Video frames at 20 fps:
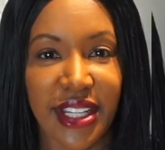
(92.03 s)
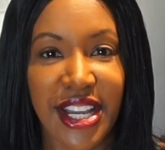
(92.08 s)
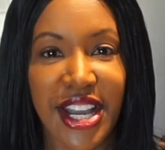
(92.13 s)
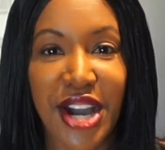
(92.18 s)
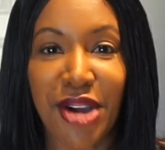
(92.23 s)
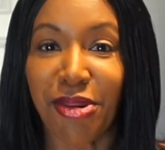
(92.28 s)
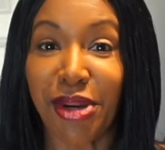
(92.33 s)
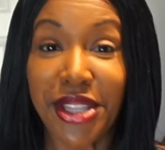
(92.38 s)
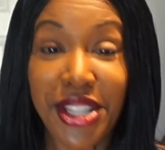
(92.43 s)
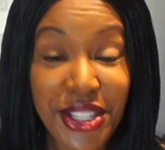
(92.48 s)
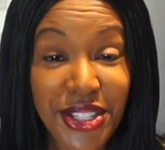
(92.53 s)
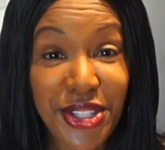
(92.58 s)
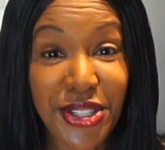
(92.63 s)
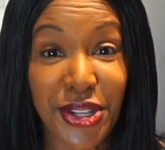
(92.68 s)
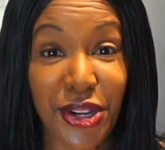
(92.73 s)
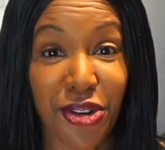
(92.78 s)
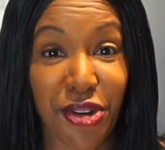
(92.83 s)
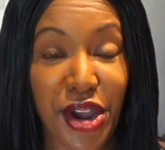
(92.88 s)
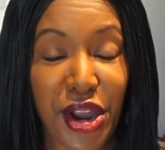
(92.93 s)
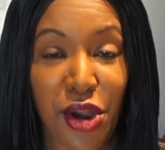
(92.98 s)
Well, this is
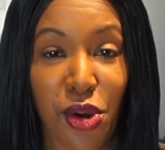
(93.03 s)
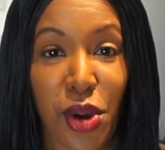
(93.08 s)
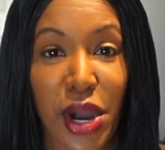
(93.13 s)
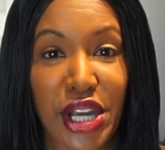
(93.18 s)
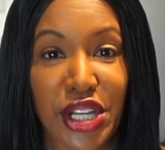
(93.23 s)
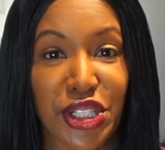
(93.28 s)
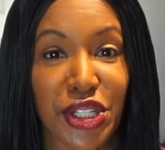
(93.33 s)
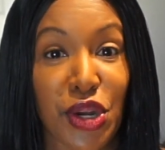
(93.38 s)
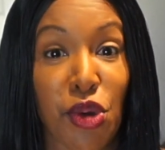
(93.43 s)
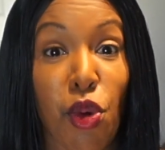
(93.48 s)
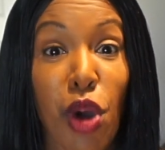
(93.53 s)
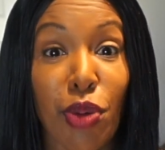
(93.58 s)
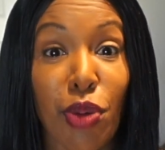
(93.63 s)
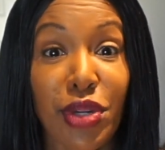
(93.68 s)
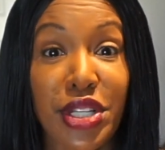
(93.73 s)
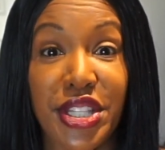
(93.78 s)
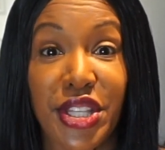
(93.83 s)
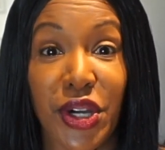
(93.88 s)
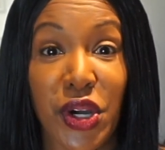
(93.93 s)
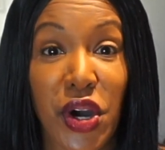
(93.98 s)
a great question. What
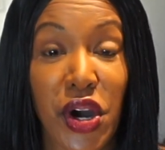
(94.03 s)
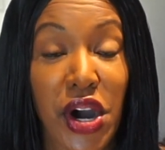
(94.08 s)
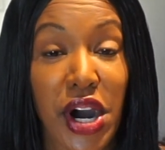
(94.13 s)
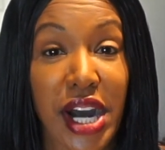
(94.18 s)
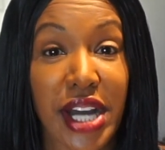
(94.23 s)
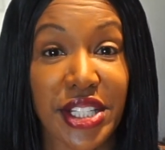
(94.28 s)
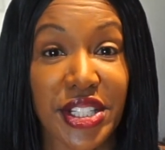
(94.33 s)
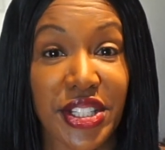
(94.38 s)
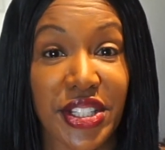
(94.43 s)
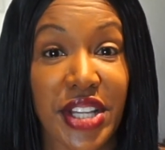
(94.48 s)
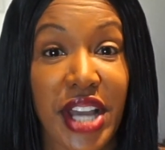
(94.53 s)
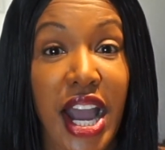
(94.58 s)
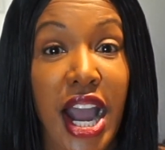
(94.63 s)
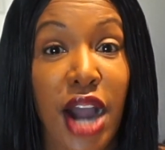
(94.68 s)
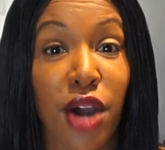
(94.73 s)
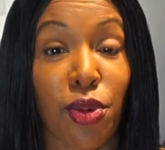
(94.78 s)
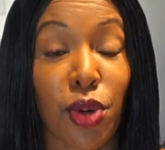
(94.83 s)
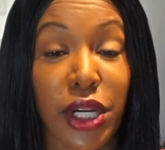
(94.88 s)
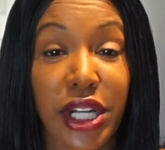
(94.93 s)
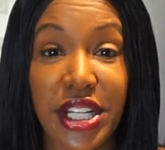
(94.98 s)
was the cost?
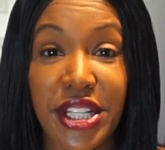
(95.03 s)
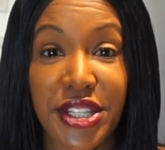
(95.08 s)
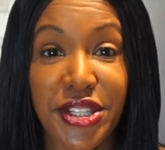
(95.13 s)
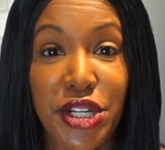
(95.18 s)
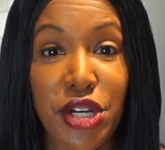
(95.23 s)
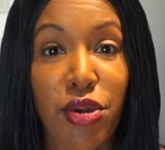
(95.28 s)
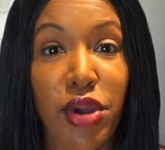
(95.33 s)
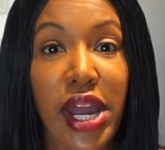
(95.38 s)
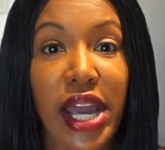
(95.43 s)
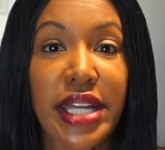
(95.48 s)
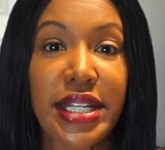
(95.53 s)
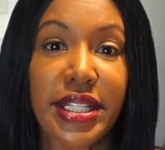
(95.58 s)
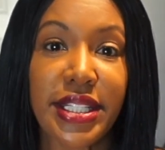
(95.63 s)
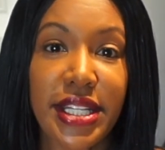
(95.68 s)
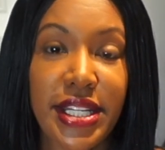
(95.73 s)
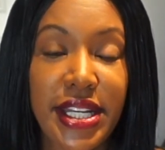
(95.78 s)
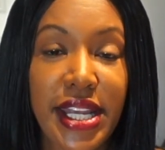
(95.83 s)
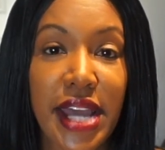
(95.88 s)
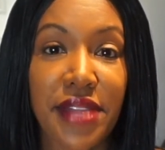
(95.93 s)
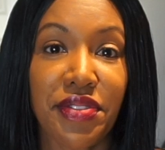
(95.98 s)
Well, considering I
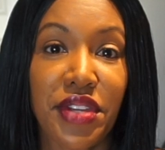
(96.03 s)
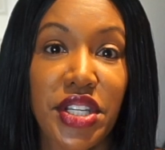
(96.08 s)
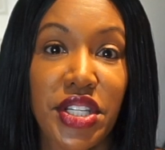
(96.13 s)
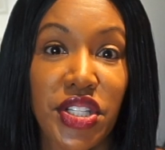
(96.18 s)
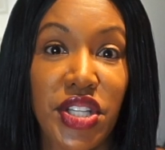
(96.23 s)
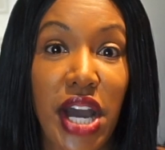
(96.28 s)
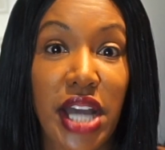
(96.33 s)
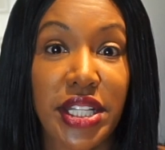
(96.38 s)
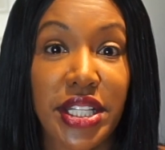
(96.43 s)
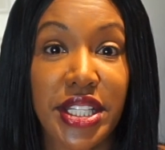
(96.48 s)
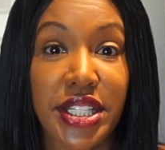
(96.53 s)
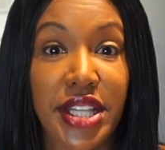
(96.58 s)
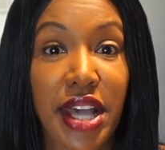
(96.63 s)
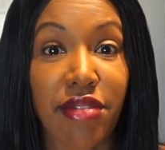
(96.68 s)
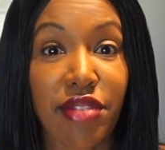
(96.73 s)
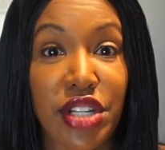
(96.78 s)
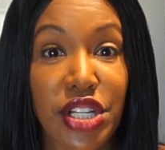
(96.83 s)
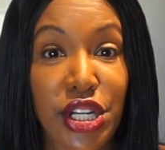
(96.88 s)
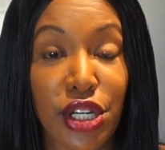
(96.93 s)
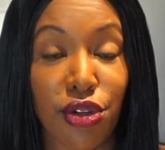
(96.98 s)
did get these done
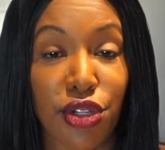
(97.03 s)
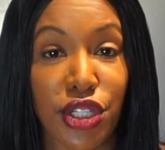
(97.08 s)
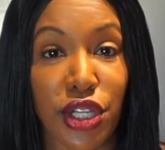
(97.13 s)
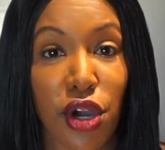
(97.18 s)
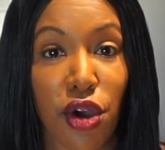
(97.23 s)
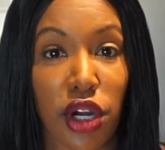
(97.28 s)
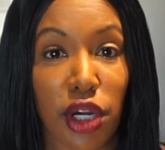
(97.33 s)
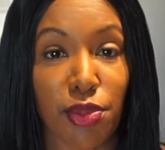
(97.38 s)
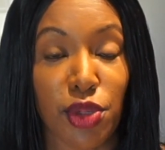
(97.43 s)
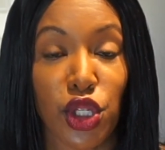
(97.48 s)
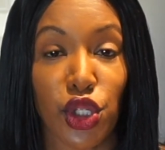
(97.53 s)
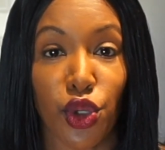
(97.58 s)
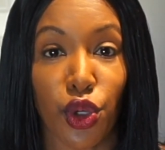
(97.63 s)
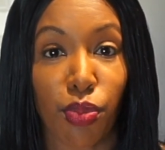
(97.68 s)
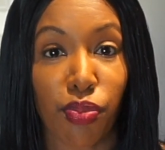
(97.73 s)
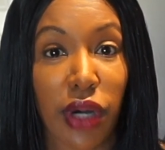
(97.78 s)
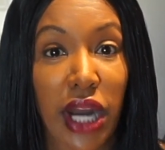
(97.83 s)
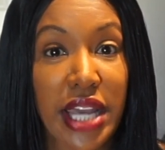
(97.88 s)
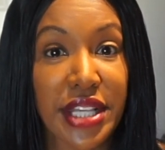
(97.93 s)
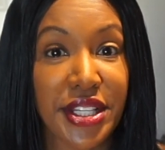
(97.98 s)
7 years ago, and I'm sure
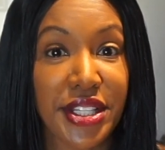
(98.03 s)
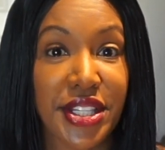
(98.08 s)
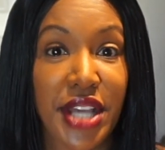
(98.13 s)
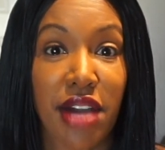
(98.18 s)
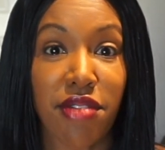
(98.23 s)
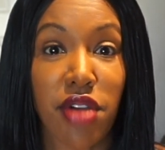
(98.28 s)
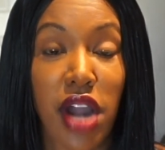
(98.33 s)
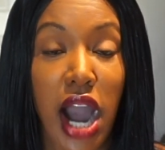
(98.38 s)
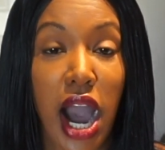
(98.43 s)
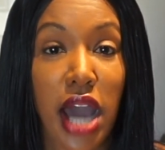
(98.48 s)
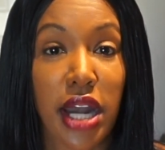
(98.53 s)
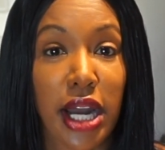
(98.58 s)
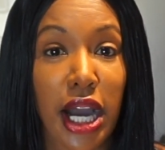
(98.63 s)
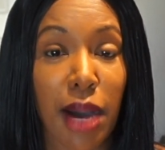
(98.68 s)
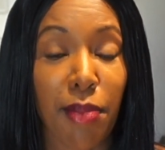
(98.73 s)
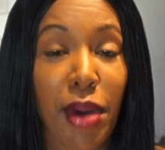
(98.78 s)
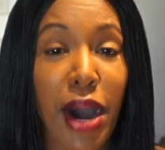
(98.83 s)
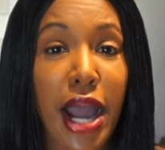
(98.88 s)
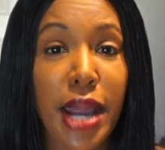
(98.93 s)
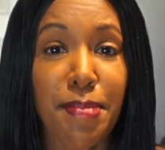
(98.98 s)
prices have gone
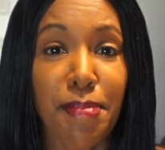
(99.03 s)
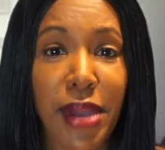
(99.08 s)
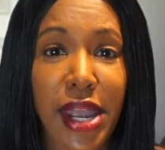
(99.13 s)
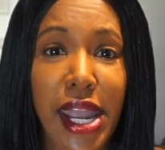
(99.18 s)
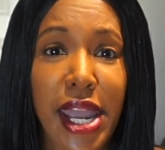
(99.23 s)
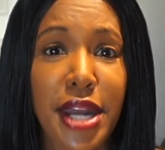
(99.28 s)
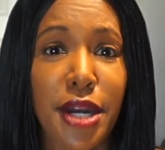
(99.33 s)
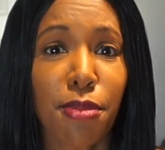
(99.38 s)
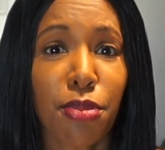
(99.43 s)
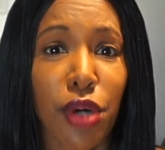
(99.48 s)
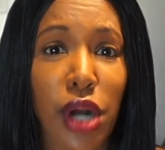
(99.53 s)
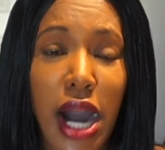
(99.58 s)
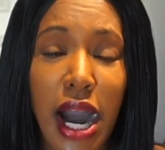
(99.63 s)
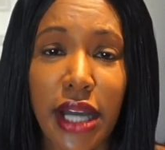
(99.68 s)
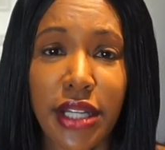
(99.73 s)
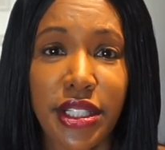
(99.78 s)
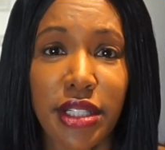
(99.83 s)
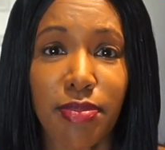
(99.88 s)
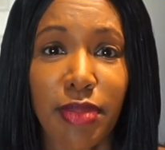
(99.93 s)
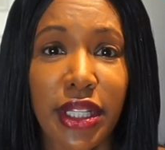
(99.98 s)
up, I paid
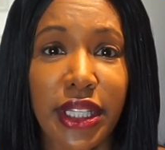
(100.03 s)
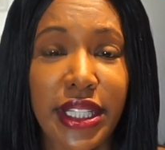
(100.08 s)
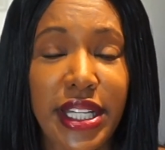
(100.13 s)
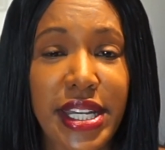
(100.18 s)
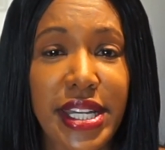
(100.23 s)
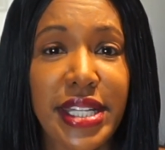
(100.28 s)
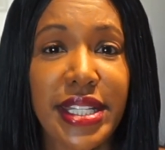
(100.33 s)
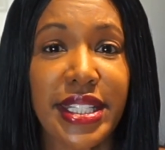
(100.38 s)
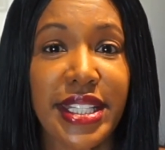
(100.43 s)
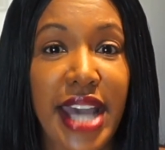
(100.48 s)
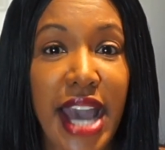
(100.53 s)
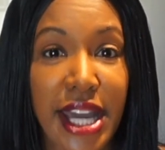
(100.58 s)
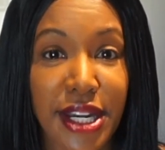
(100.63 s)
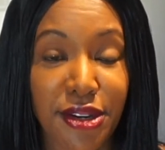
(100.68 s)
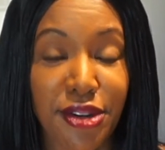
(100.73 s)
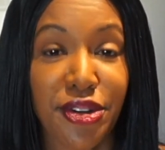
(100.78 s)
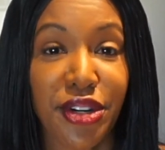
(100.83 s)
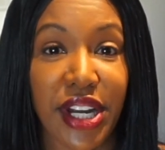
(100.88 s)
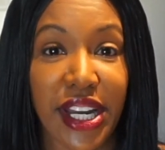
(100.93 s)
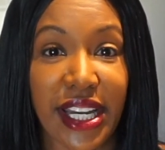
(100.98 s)
approximately 10
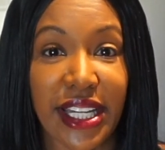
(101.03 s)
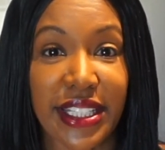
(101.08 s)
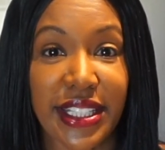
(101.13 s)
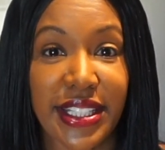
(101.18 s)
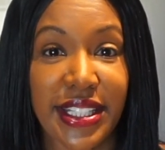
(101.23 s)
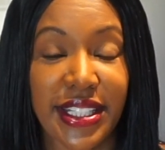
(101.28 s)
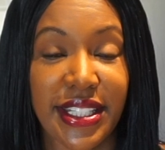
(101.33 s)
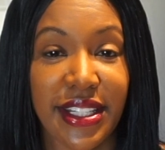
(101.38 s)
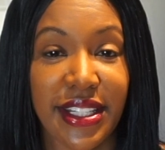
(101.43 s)
grand.